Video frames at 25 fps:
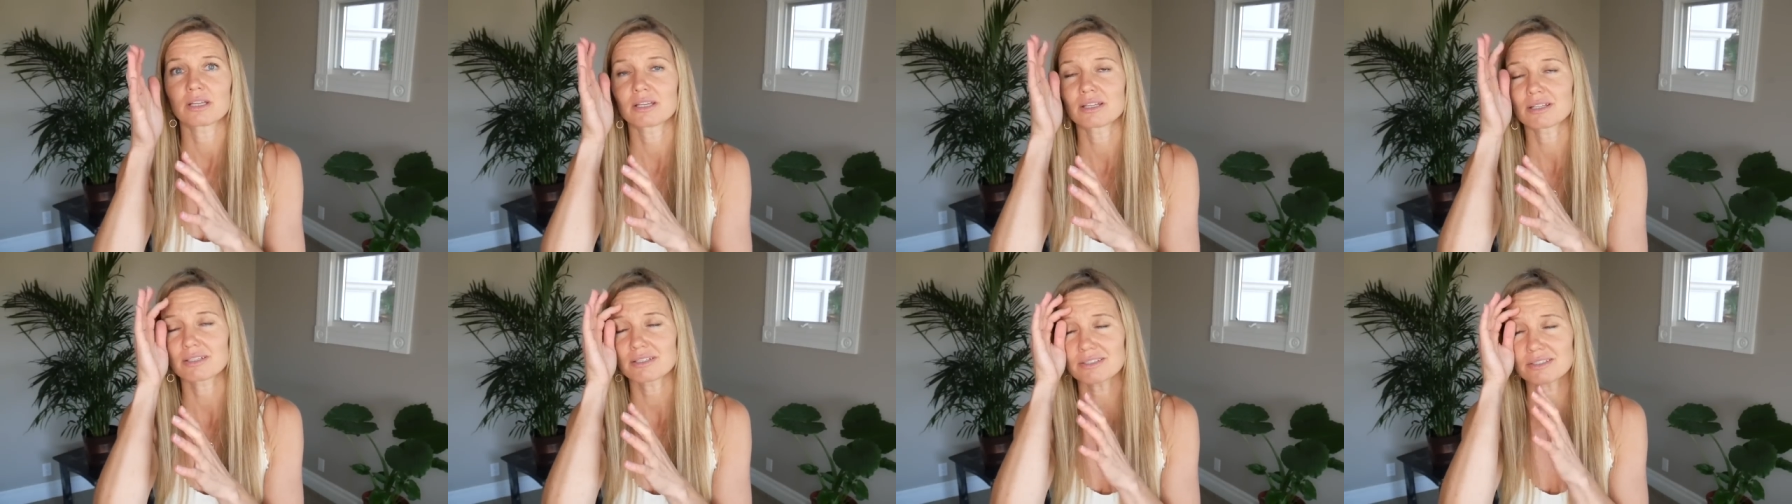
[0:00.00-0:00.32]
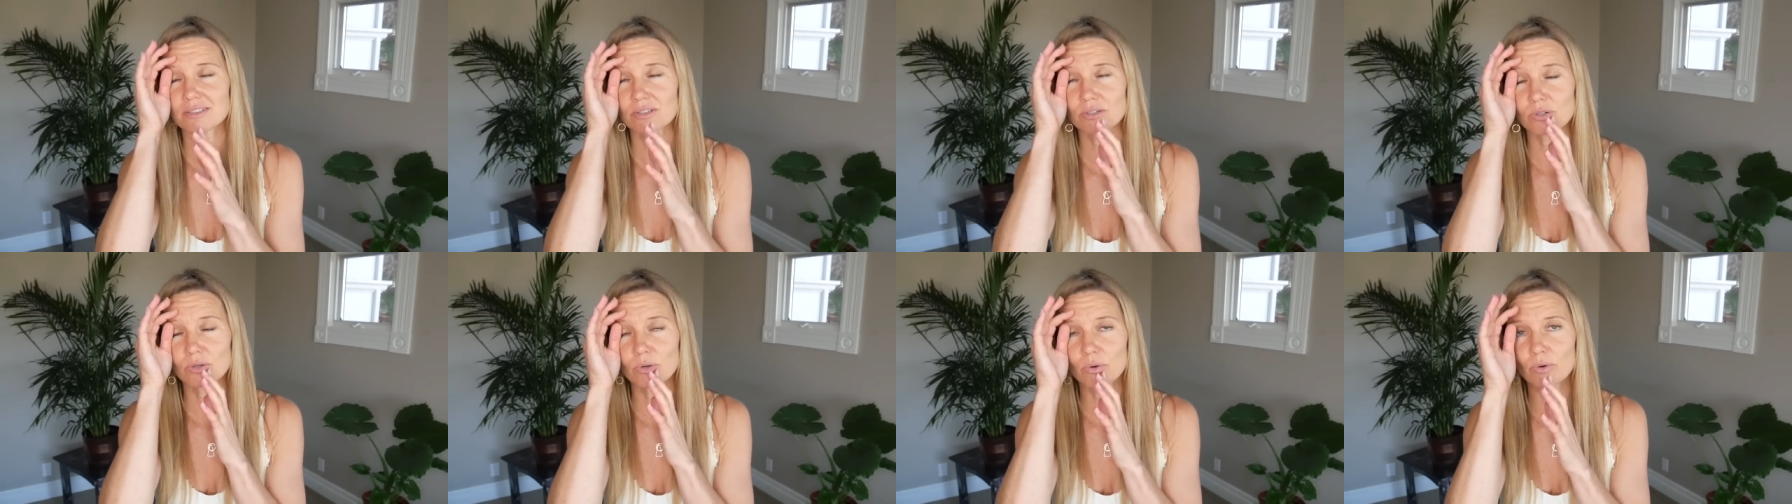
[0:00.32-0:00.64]
This
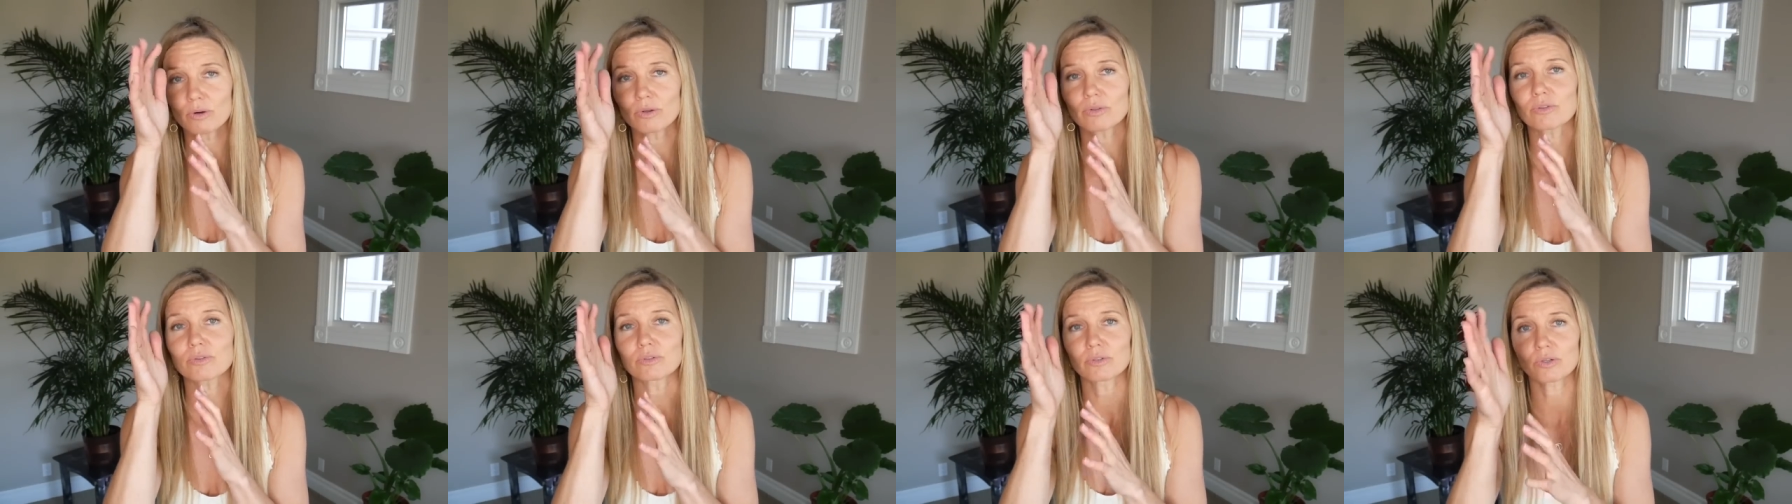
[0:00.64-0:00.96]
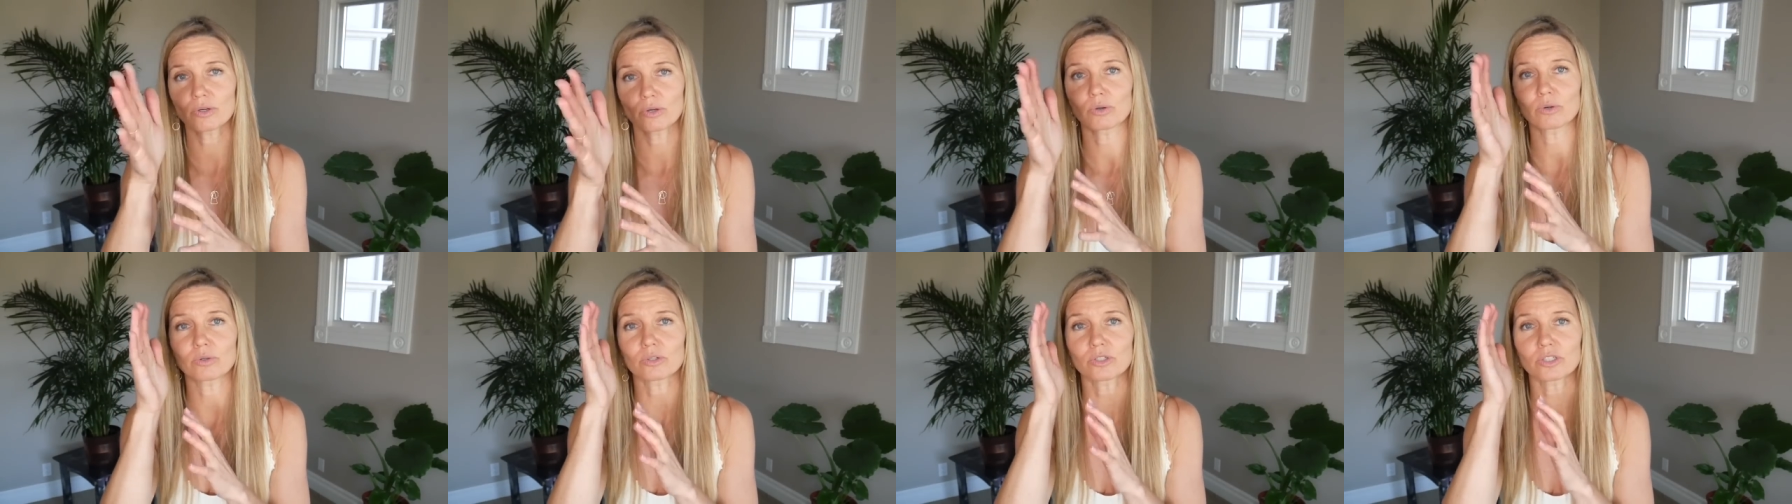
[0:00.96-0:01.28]
is a north
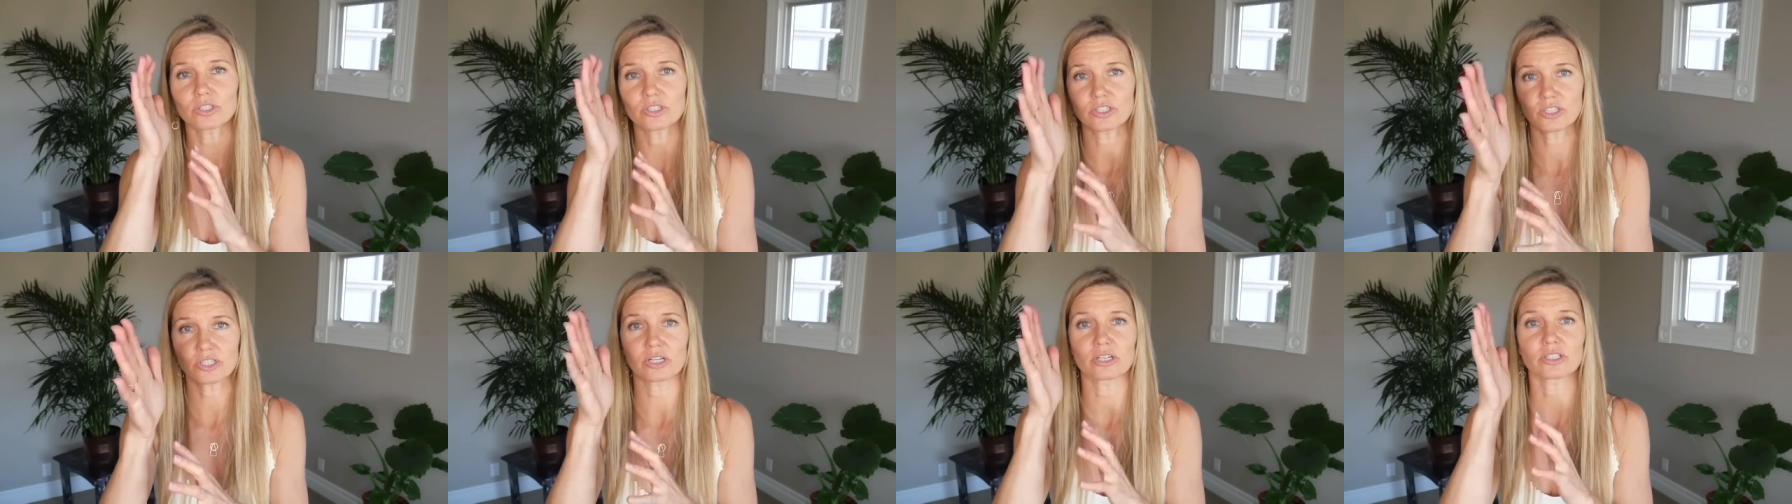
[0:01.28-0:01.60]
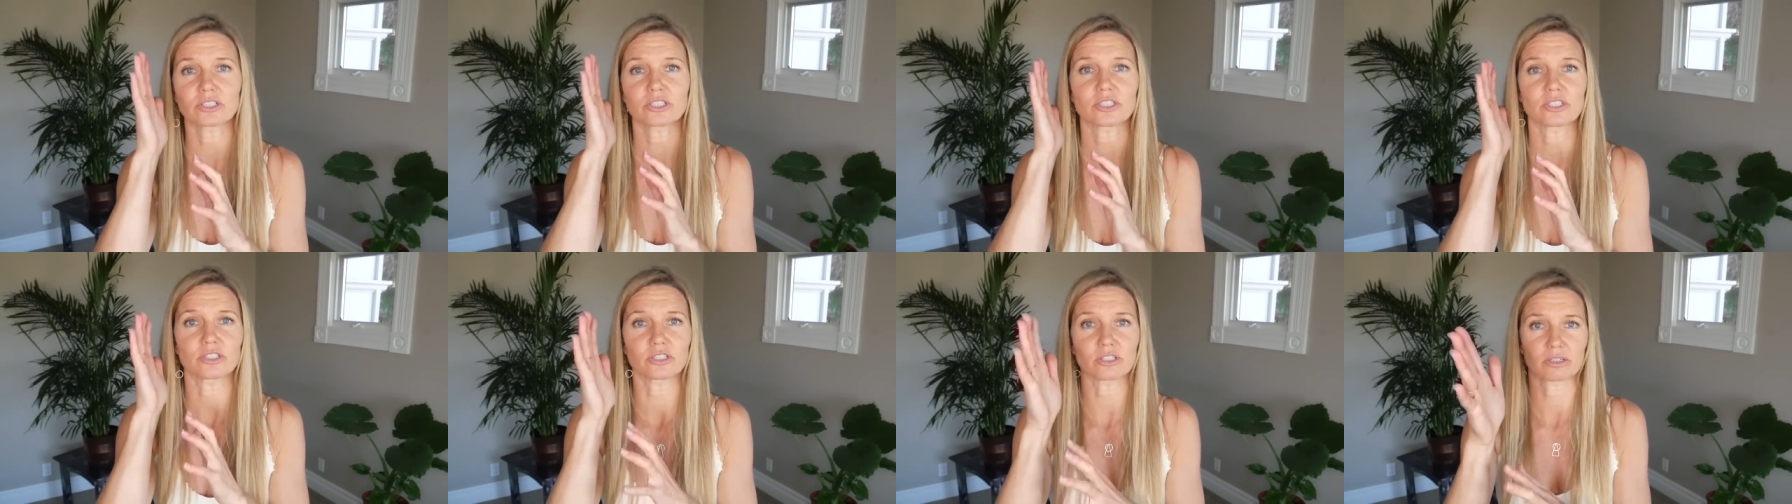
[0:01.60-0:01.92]
node
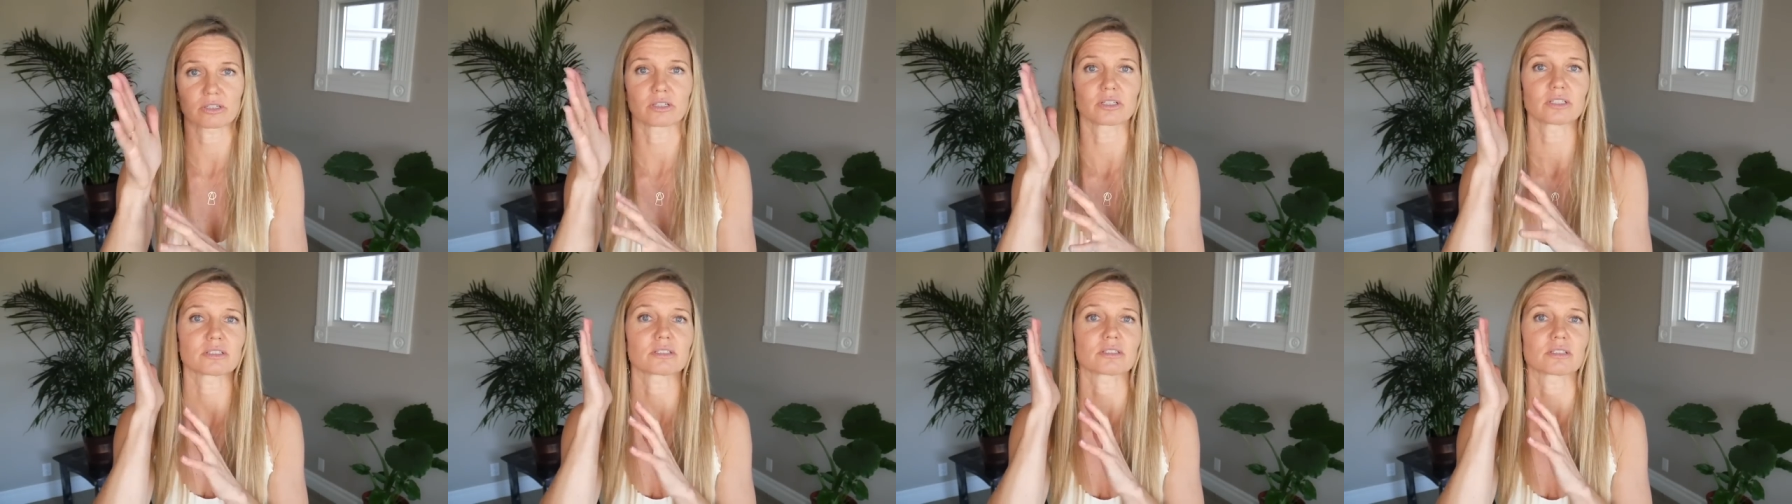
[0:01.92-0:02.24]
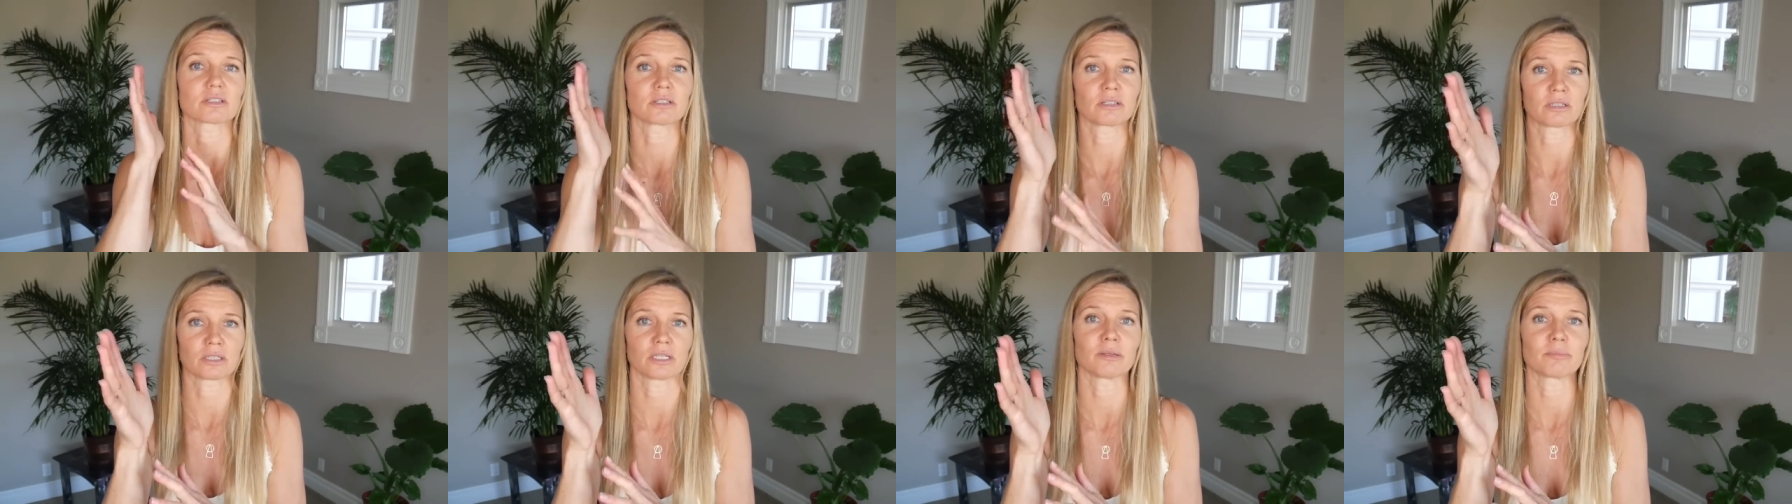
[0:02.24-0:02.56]
conjunct Uranus
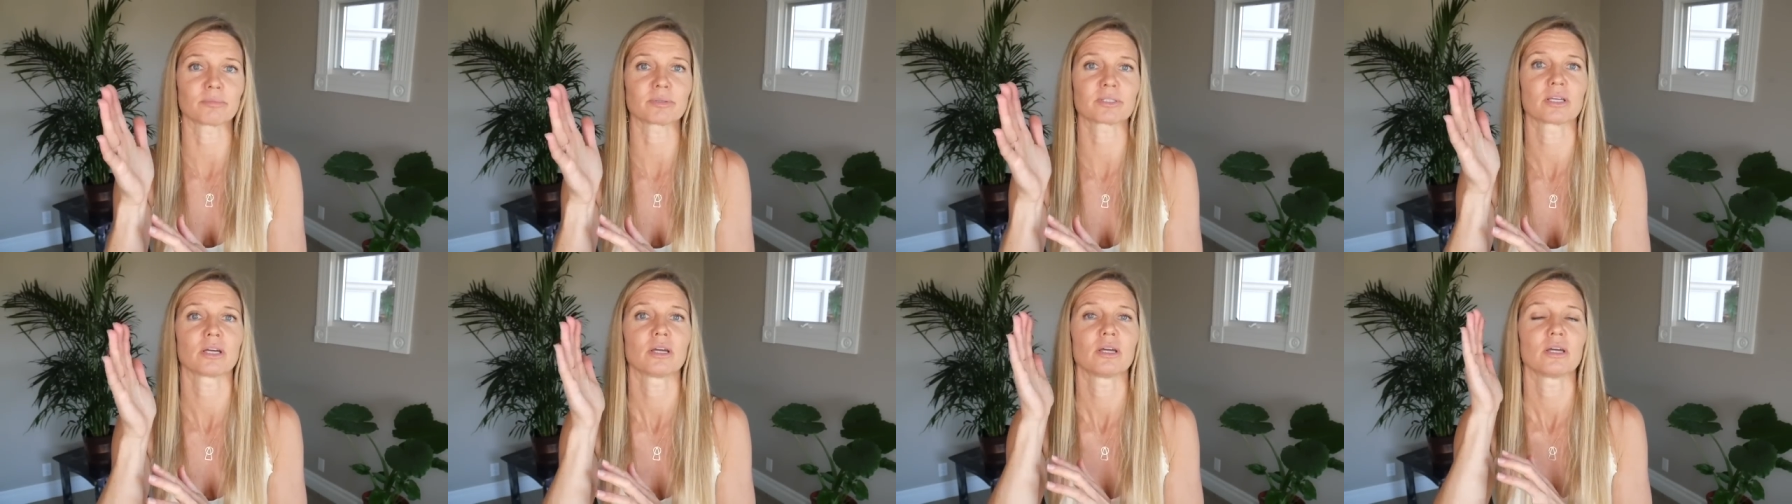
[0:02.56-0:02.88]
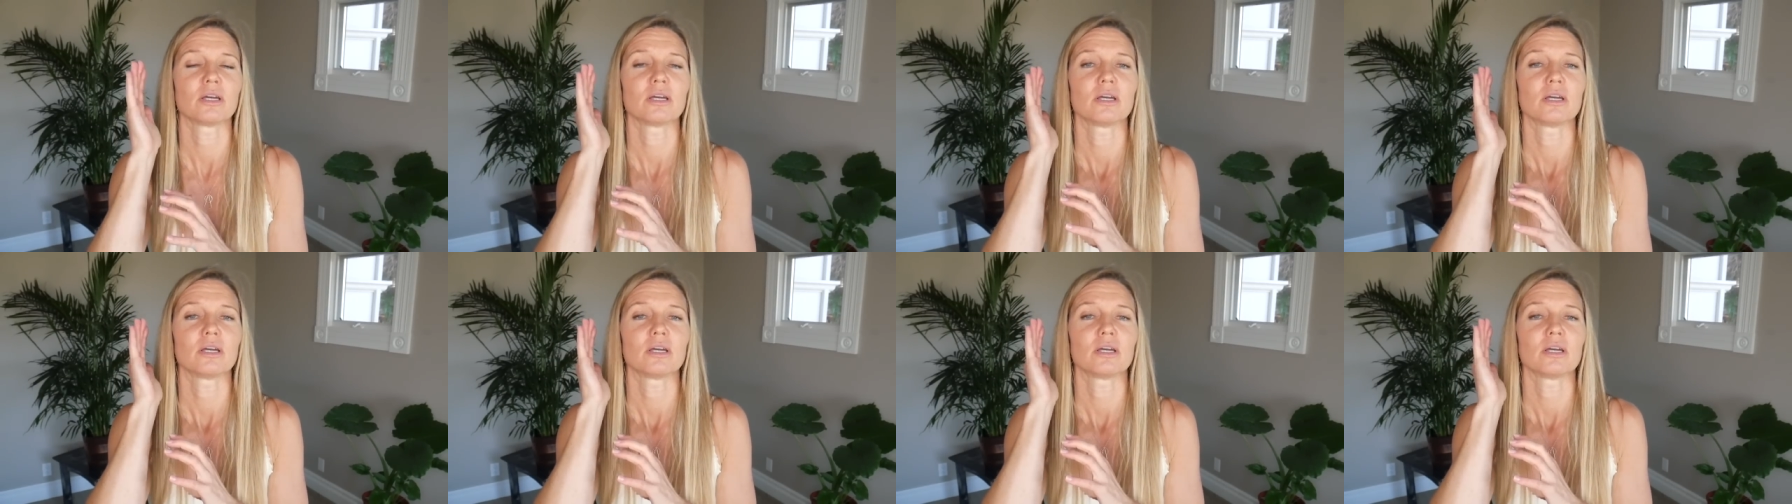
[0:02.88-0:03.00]
eclipse.